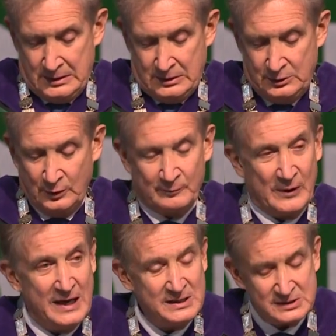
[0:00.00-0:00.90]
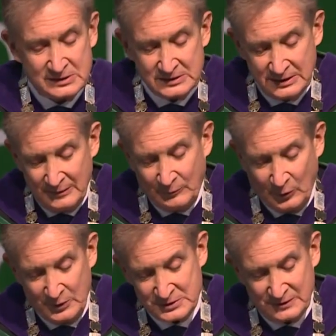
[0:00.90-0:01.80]
You embrace the
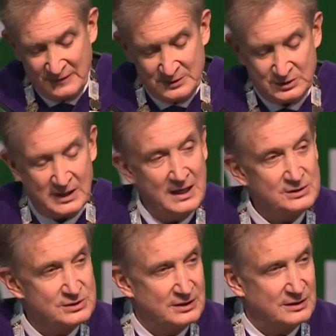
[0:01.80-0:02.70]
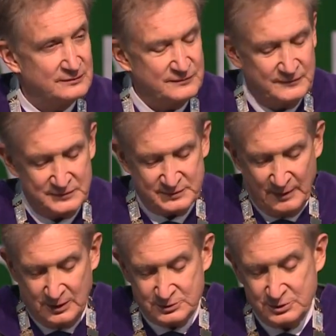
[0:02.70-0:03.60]
importance of education of
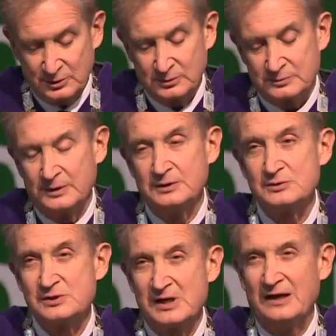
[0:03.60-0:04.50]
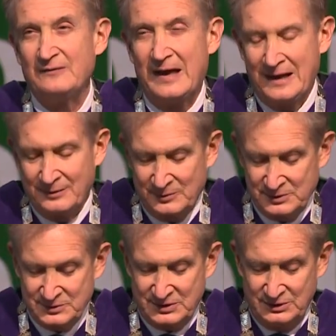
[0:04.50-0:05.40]
small children. You save
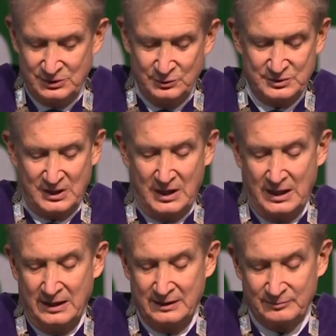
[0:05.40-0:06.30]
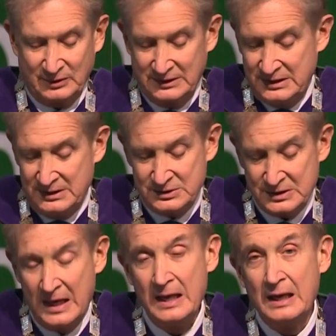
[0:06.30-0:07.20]
animals in Utah and Belize.
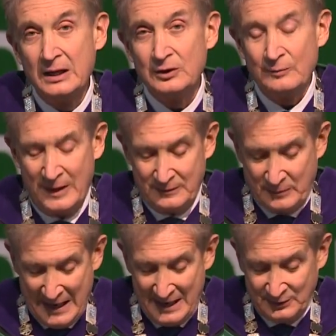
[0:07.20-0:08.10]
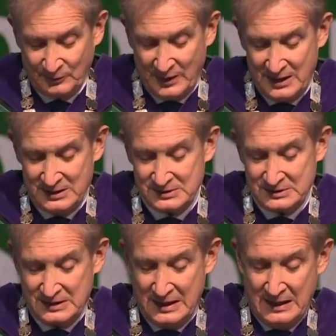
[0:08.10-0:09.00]
You make pathways
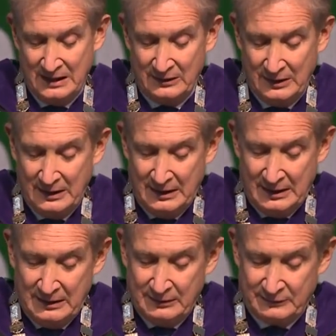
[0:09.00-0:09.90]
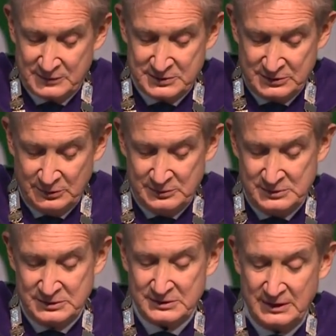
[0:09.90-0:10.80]
for
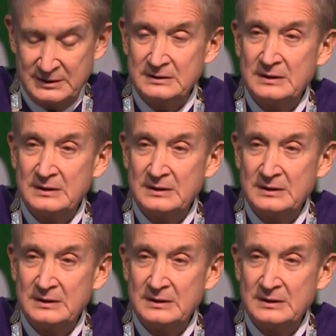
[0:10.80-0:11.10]
students at